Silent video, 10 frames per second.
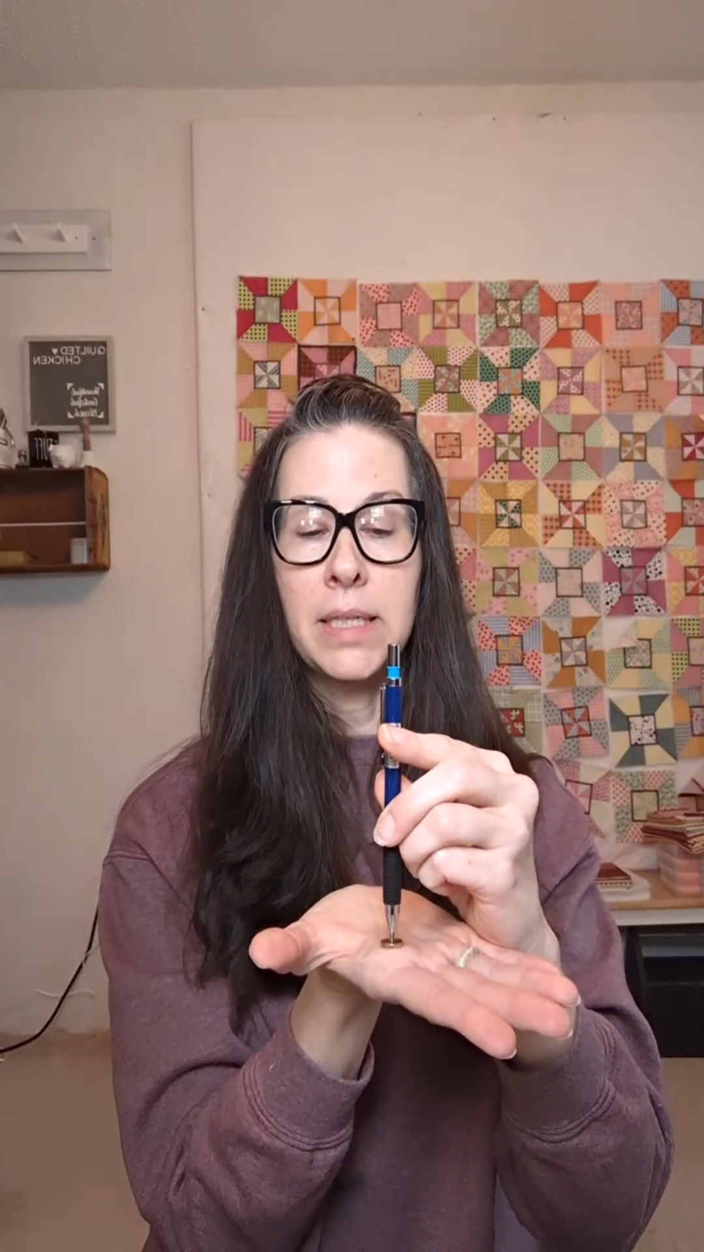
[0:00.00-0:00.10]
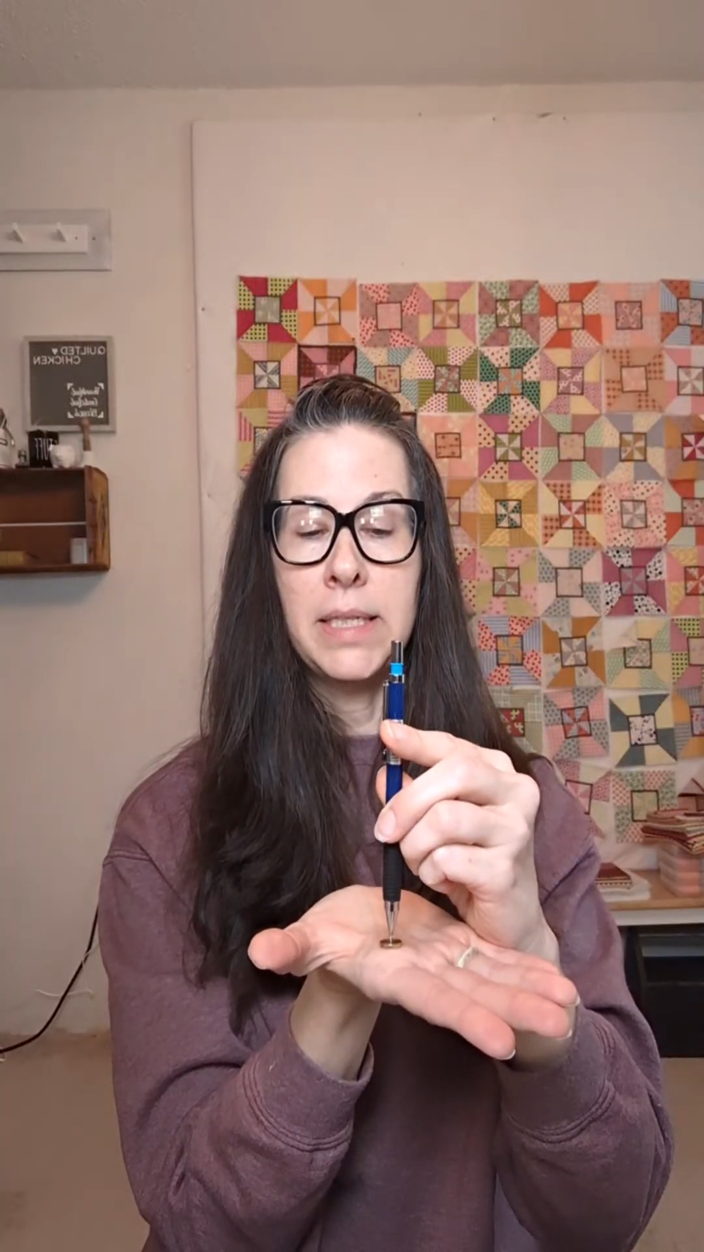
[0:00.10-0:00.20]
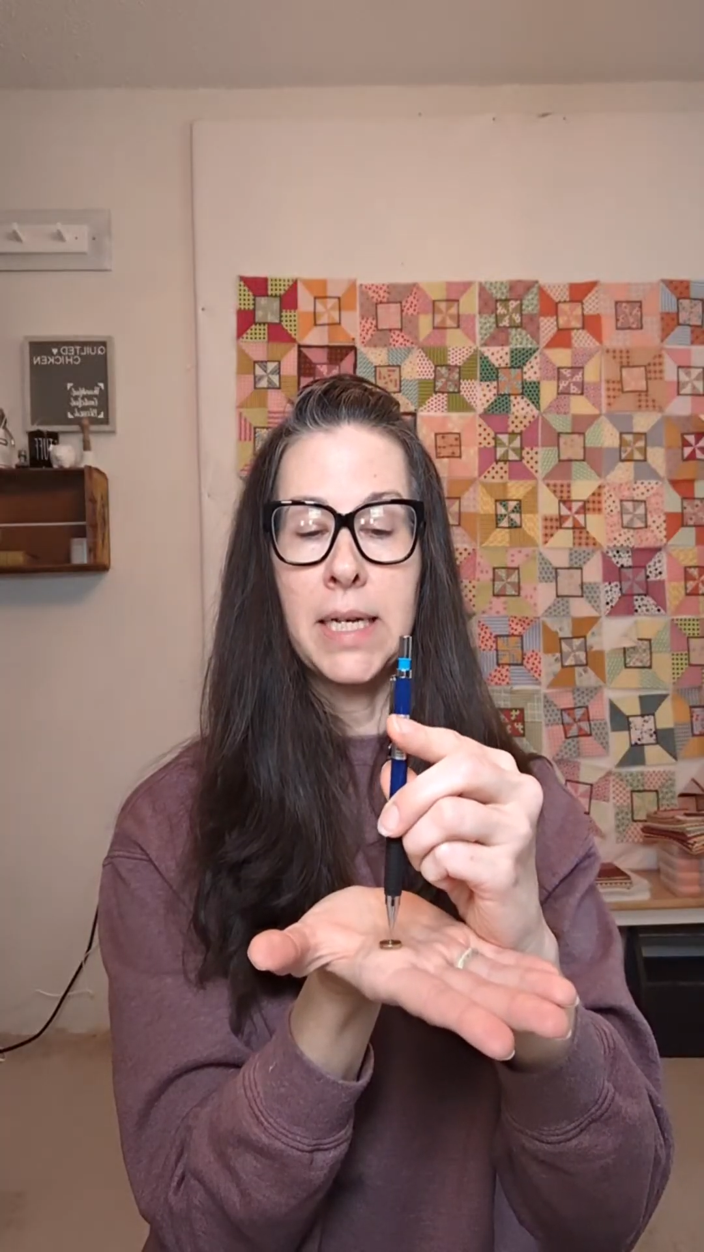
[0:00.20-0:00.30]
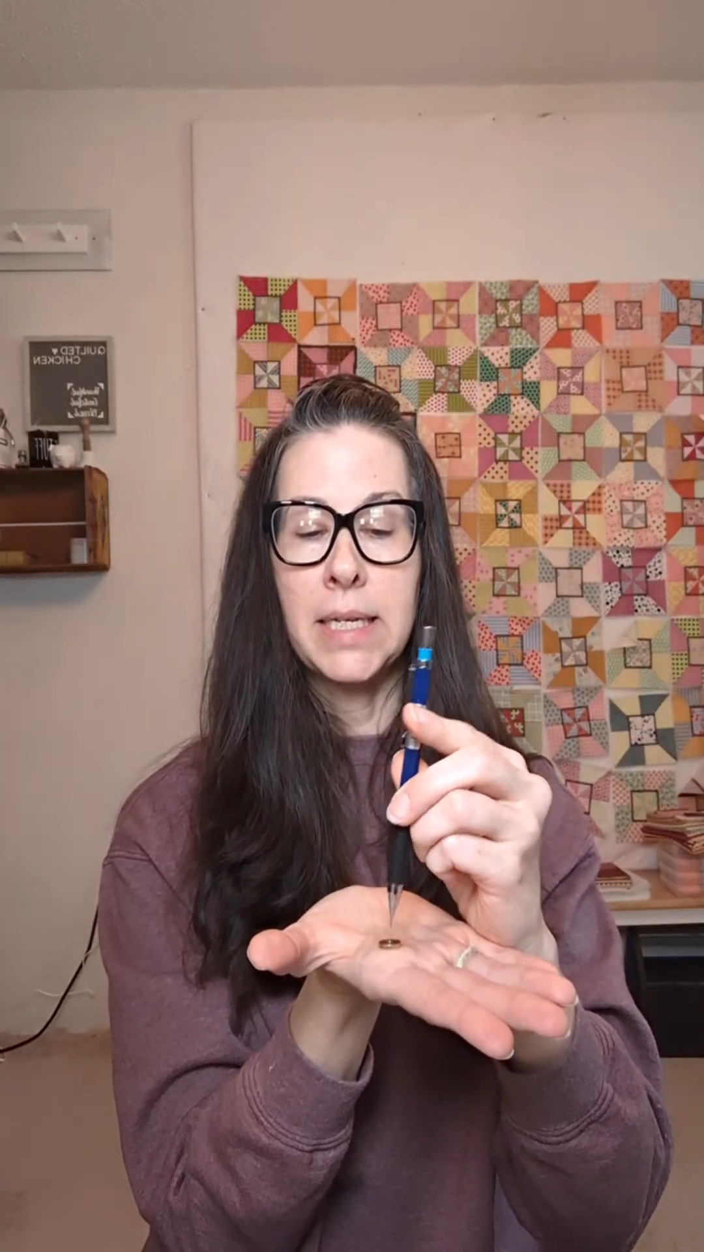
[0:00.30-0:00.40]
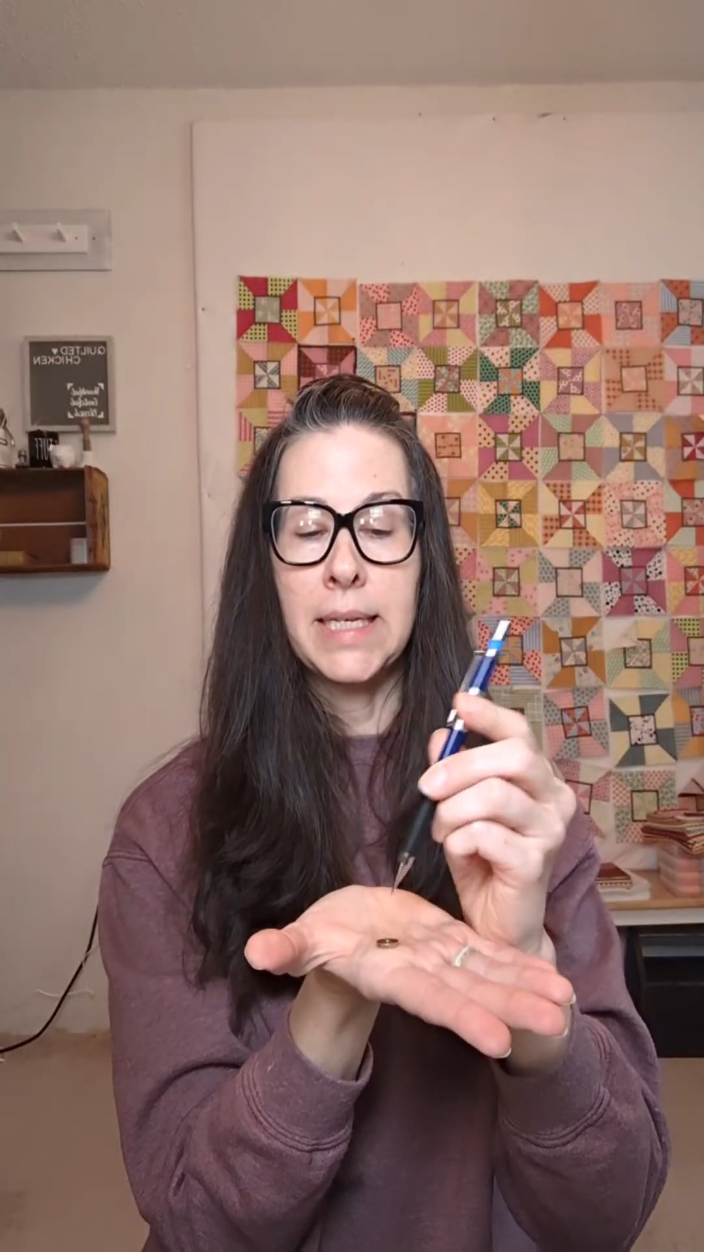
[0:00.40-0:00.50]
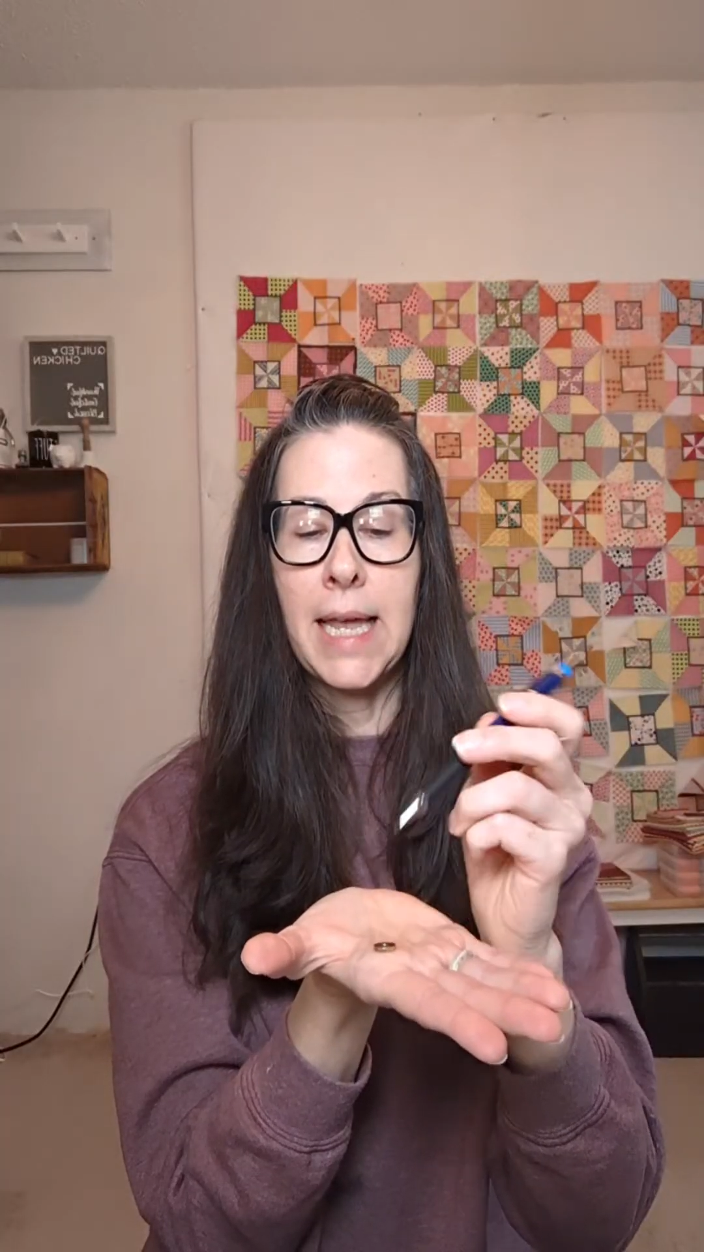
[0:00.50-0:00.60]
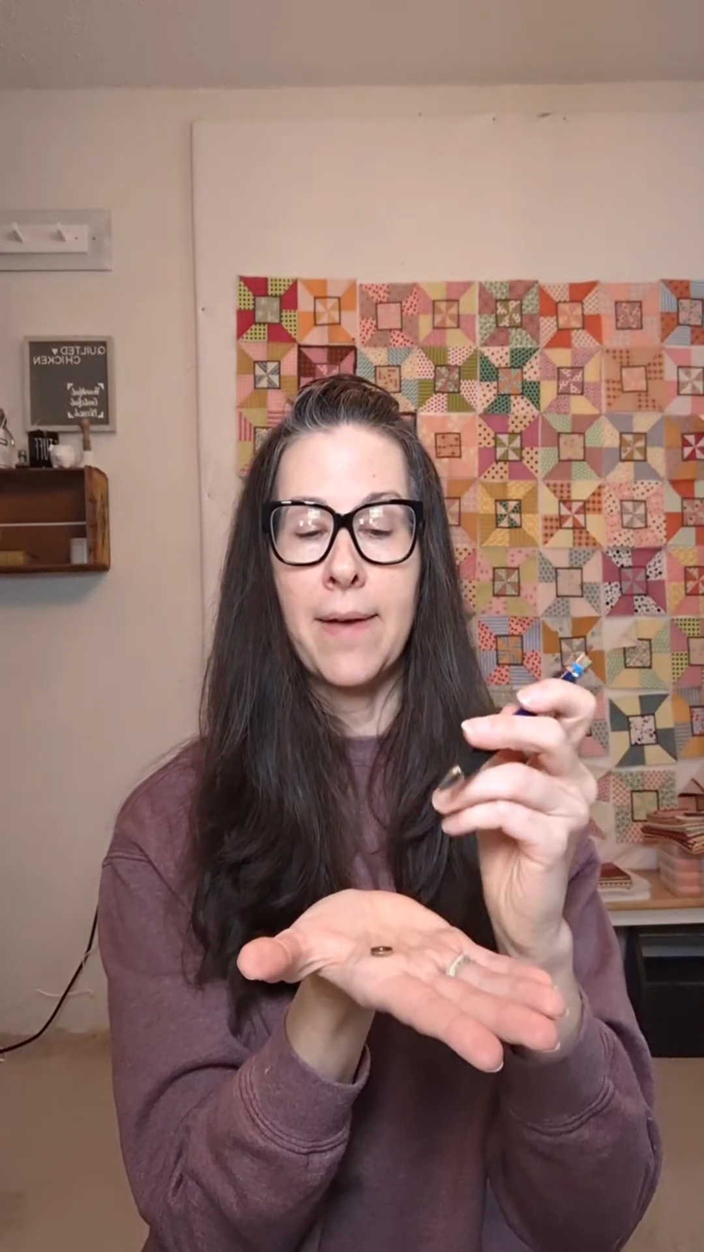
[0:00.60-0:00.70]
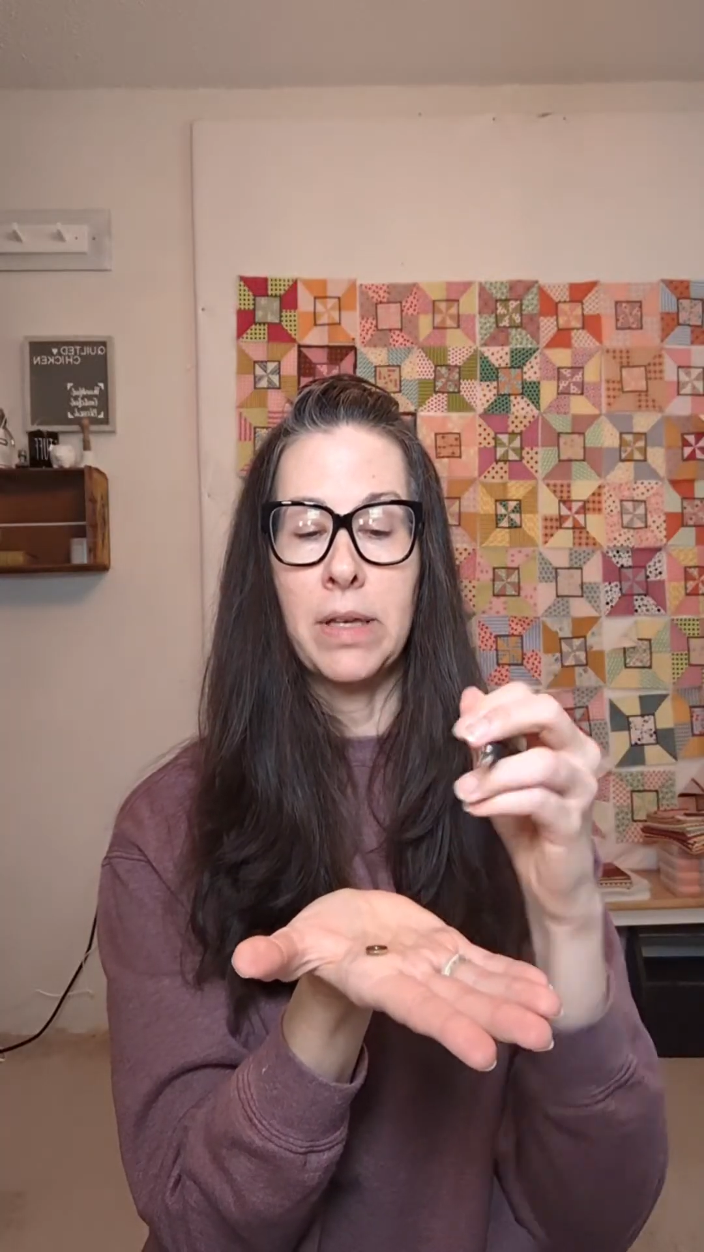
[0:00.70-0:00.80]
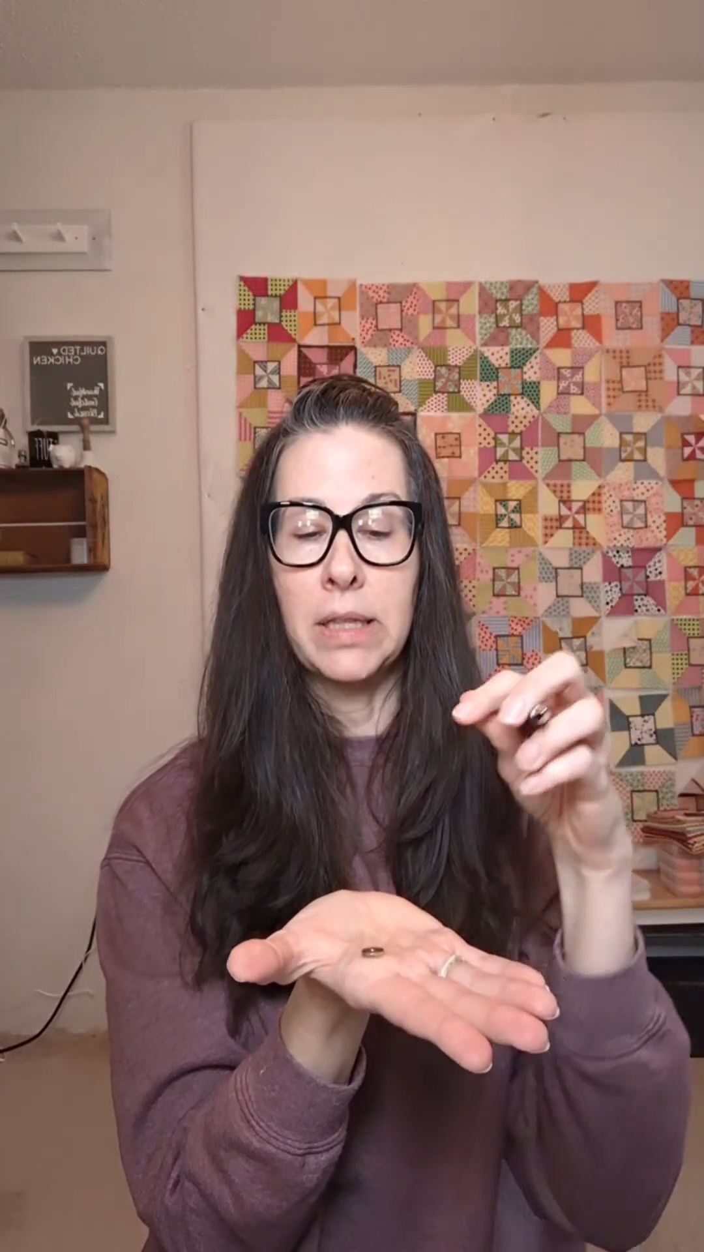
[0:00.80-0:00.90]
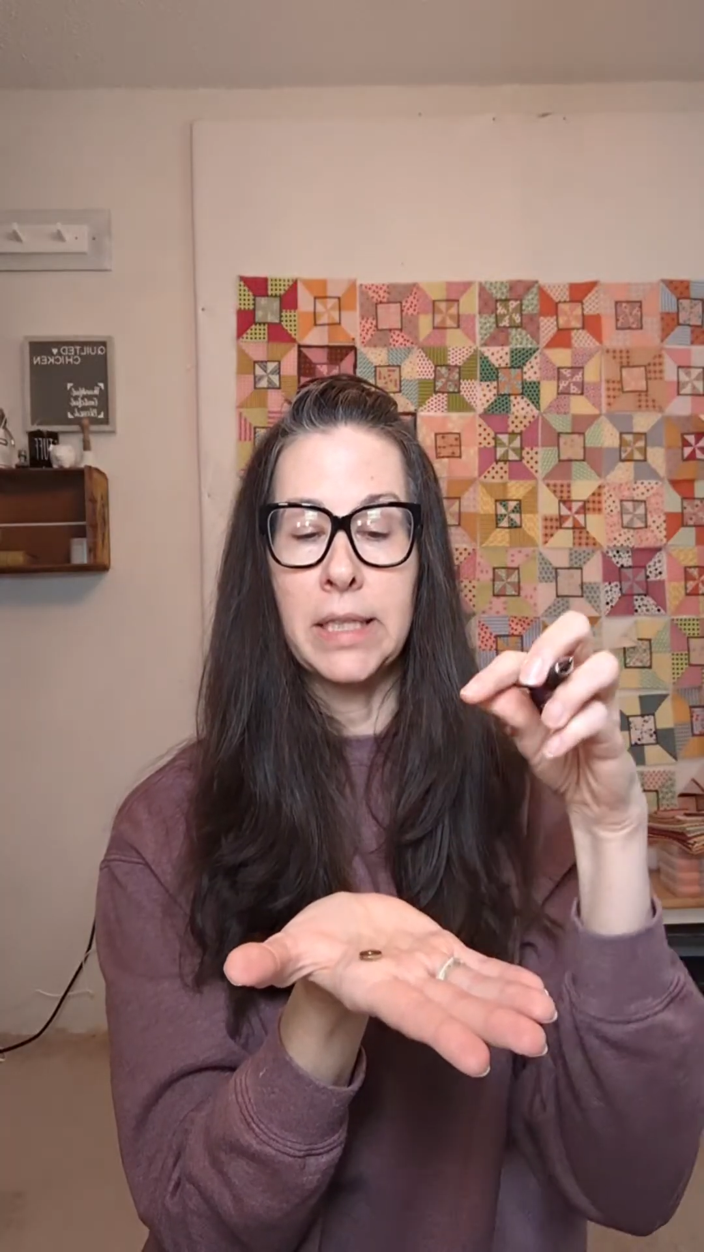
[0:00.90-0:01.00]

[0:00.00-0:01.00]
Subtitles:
it does have a